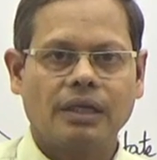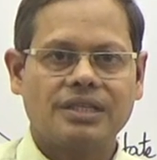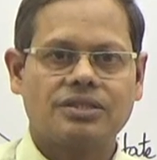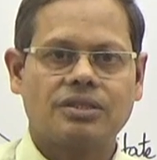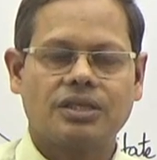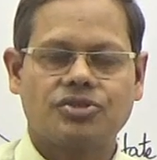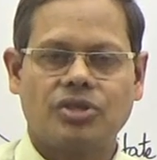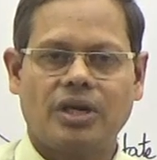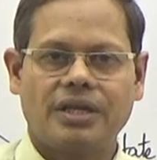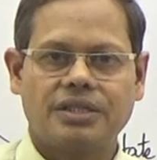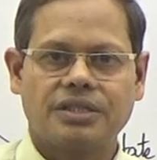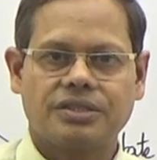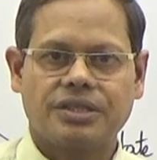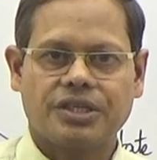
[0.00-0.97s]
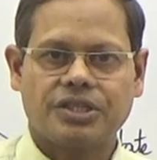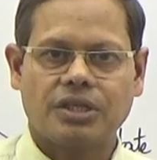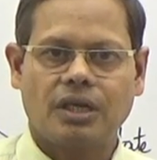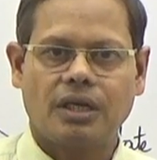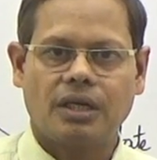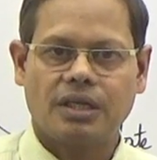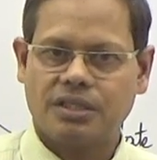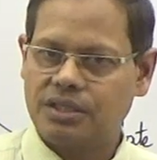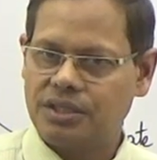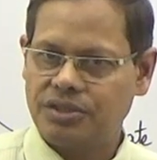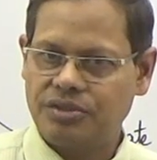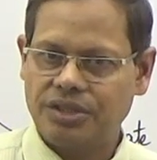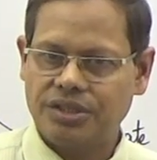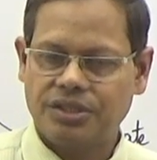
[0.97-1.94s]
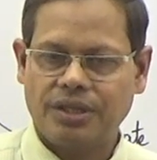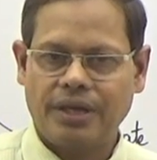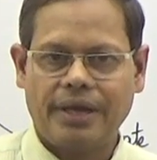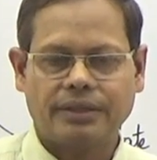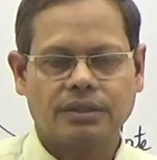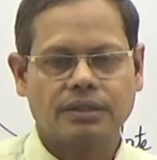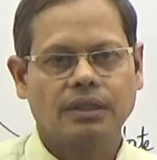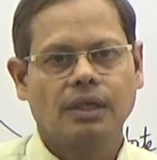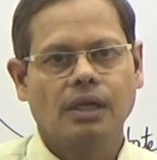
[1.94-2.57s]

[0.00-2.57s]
is the charging section under CGST Act